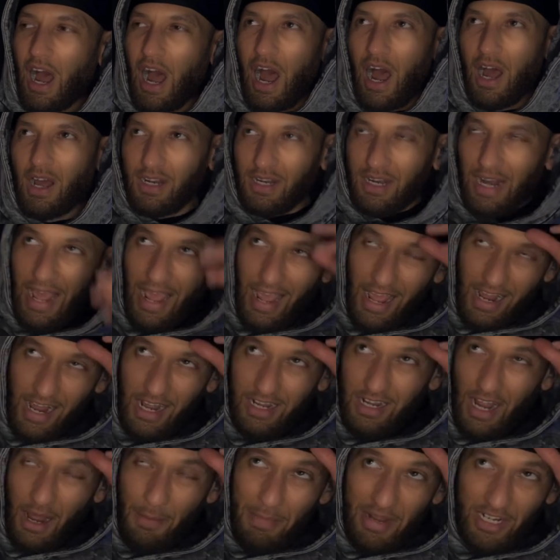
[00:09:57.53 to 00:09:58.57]

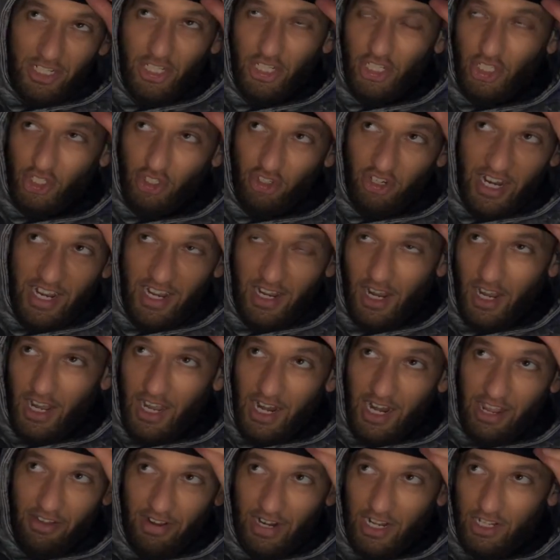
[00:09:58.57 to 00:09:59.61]
I mentioned Drake
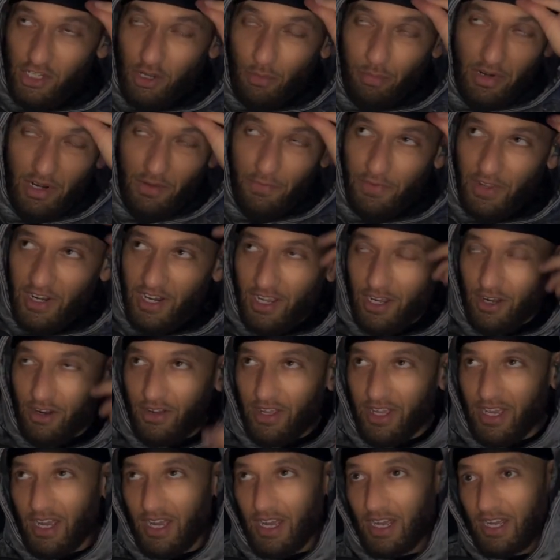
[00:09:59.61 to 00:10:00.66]
earlier at the top of the video,
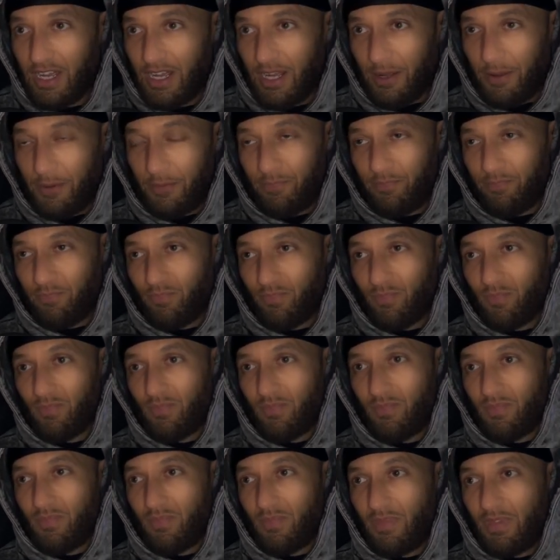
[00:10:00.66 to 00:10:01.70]
yeah?
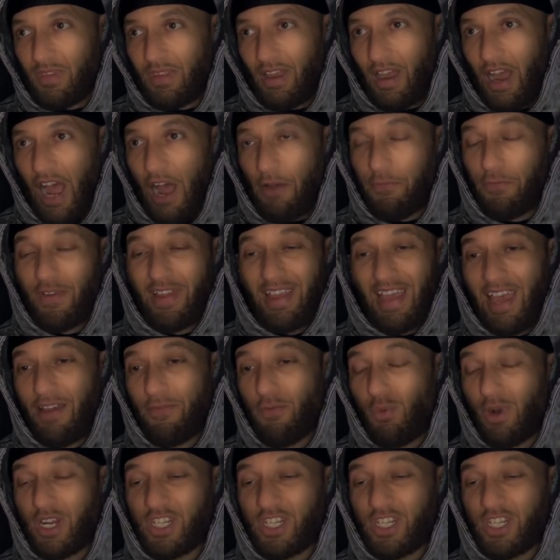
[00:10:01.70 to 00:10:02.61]
I think everyone